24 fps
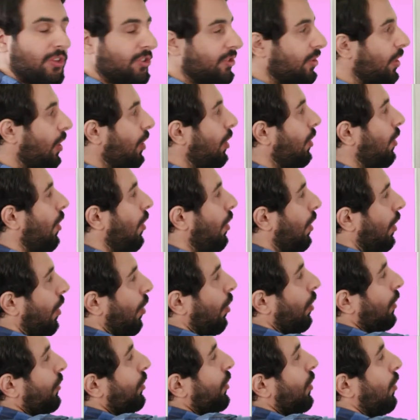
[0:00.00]
So
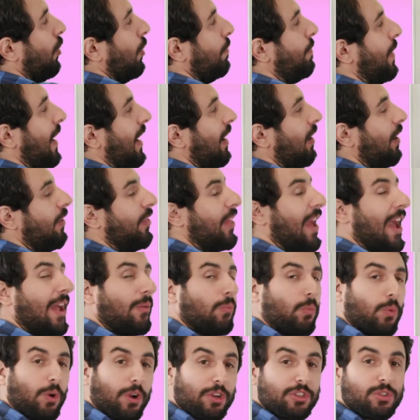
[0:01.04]
ortho or para, that
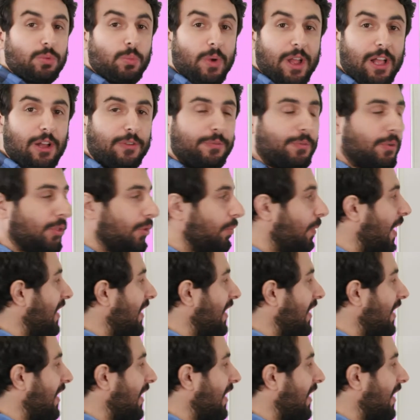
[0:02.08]
works well for the